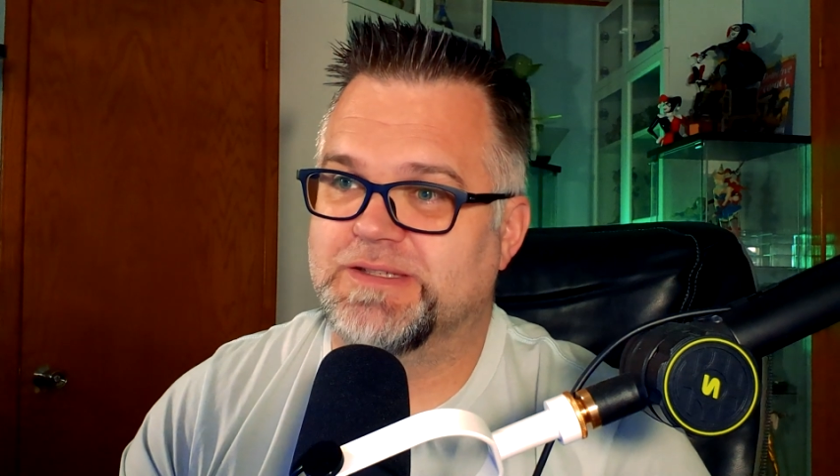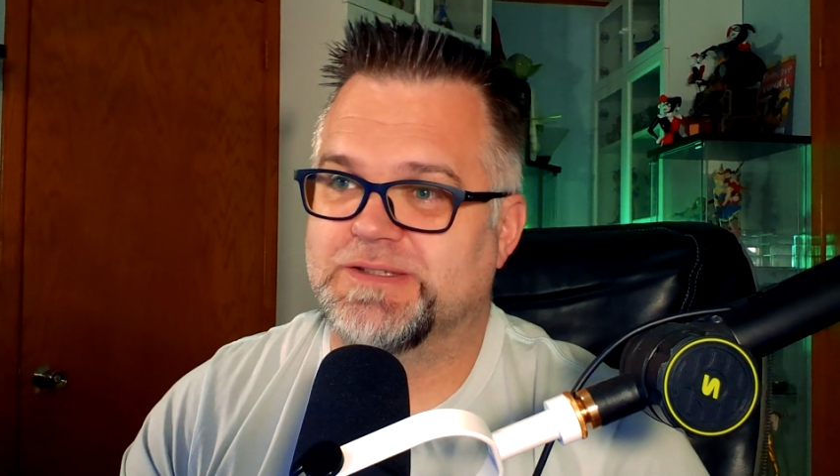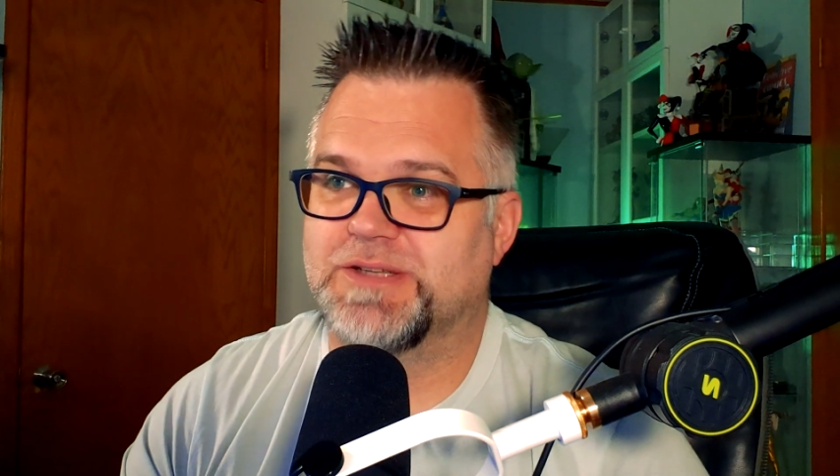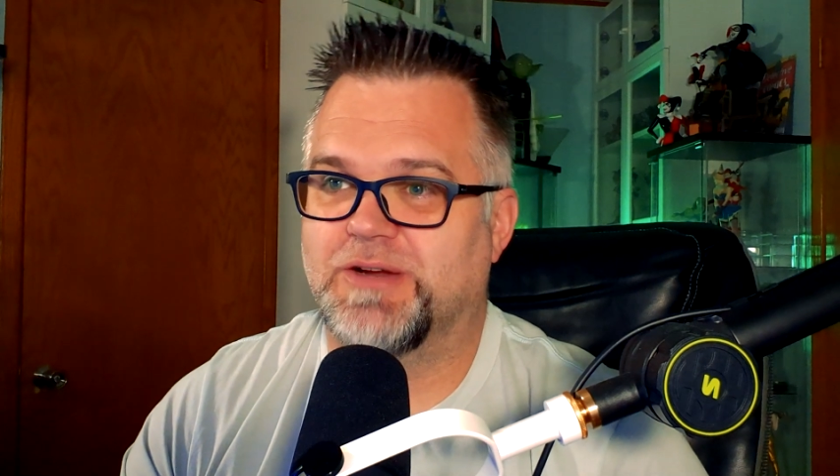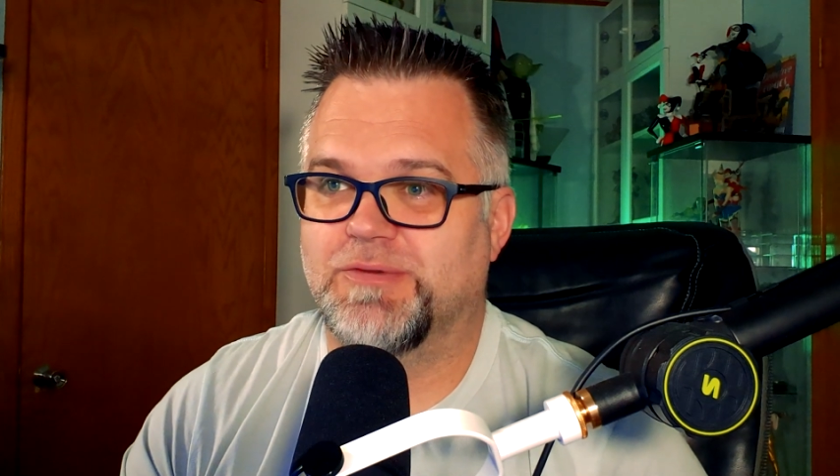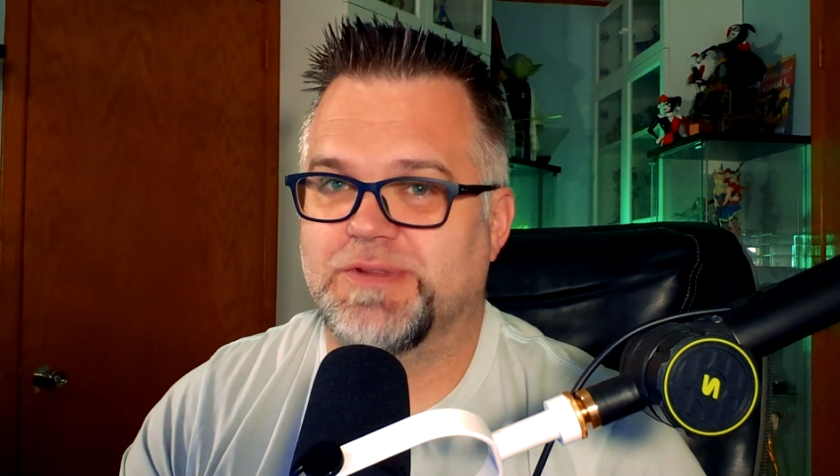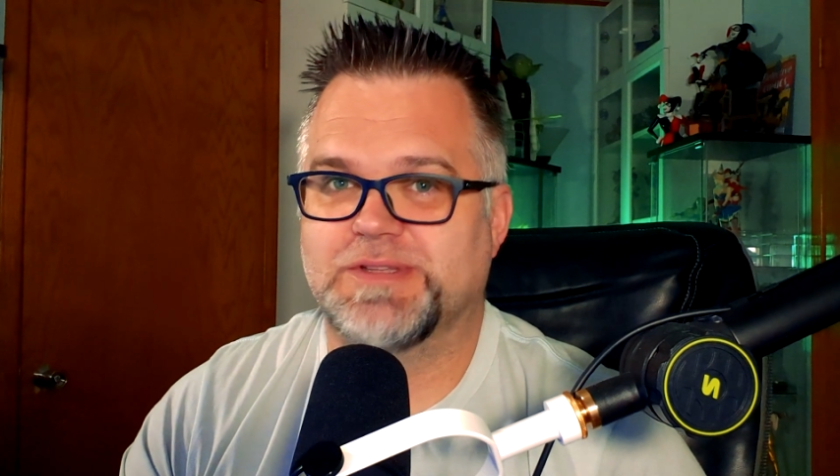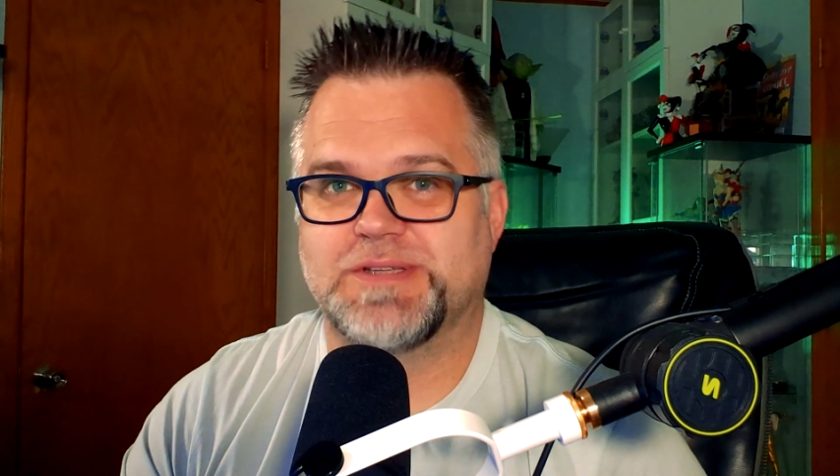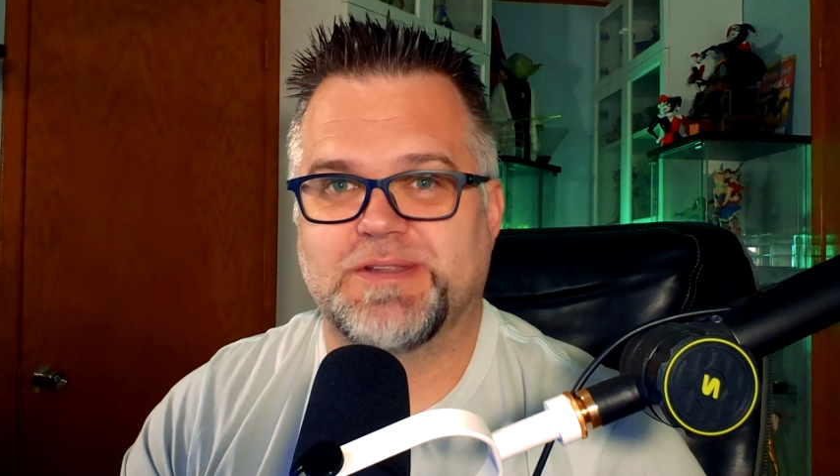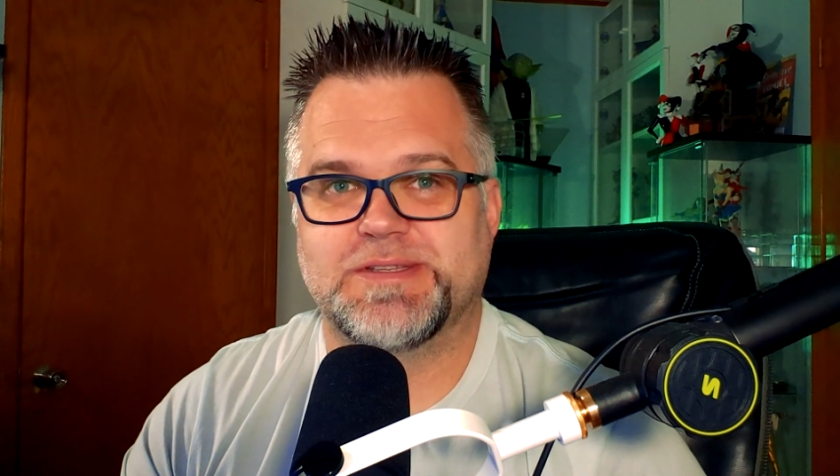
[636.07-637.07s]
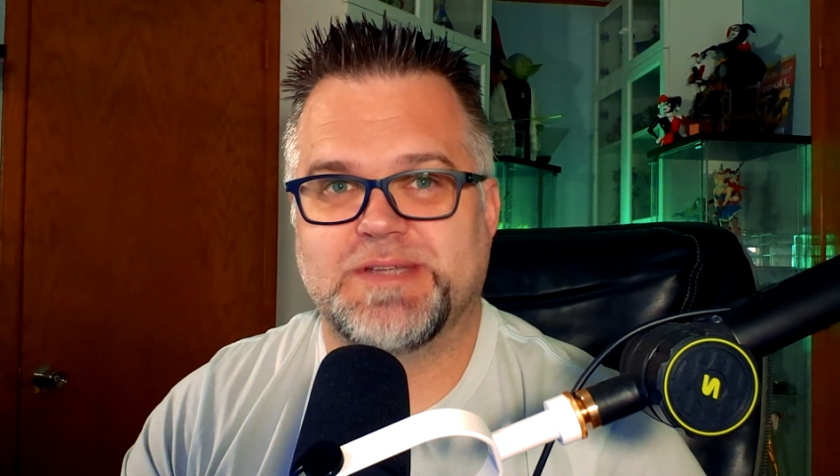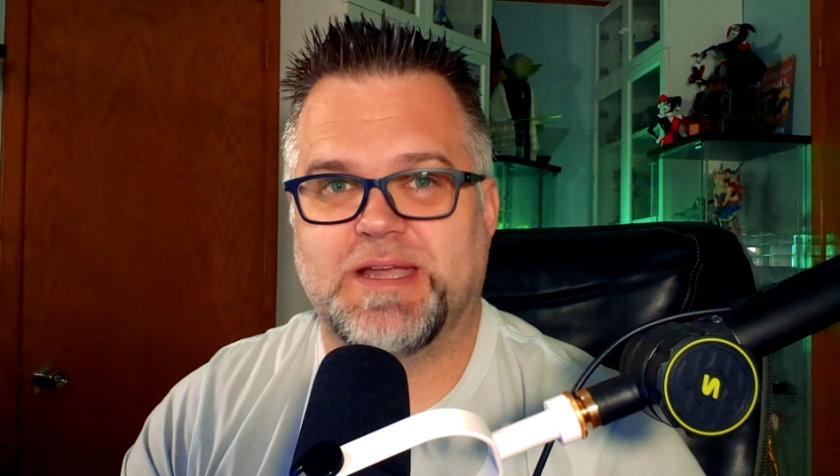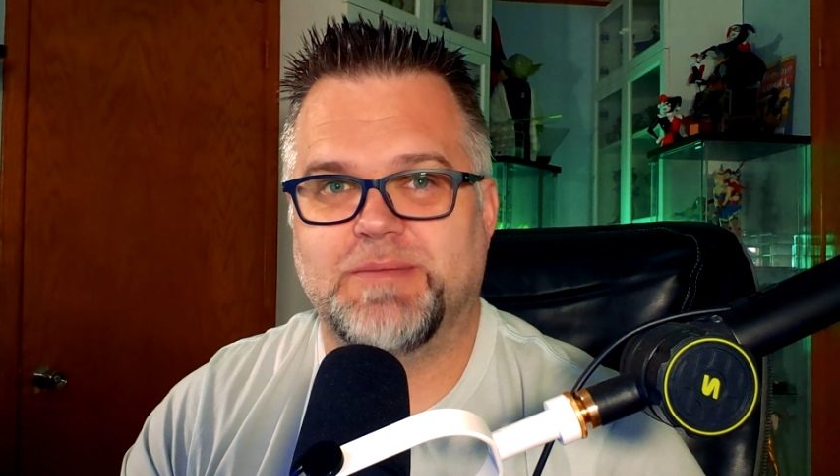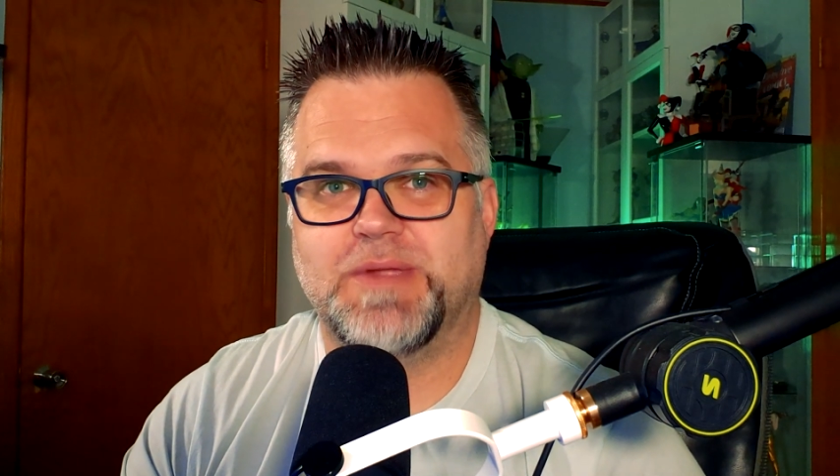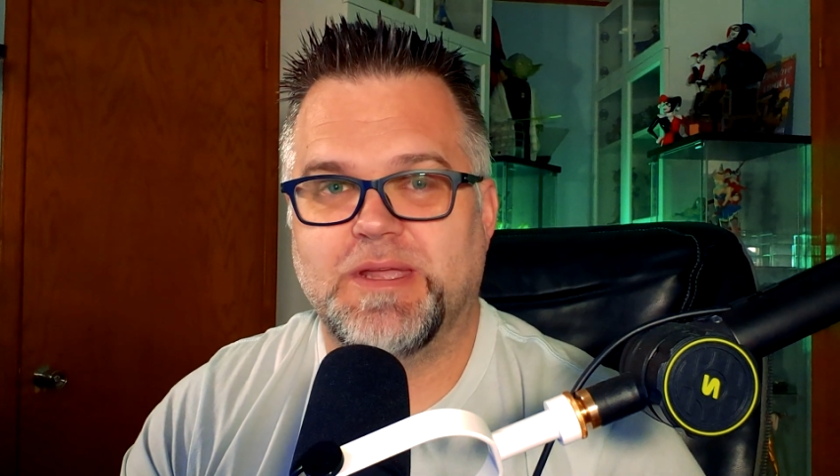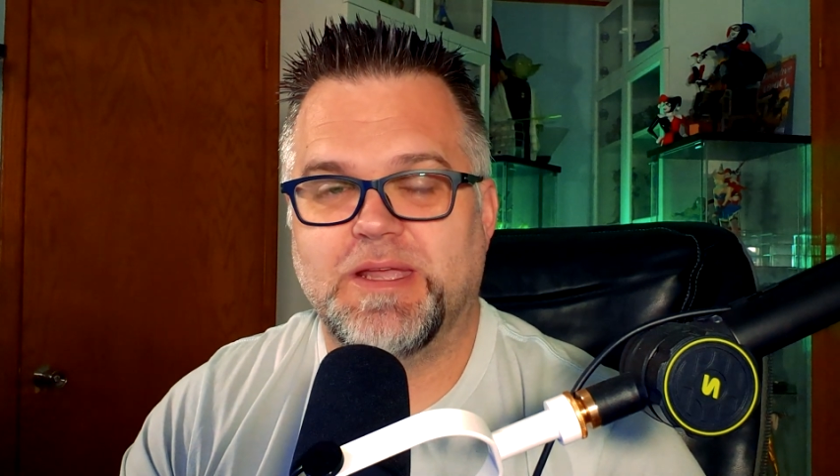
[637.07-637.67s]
to start with this all the time,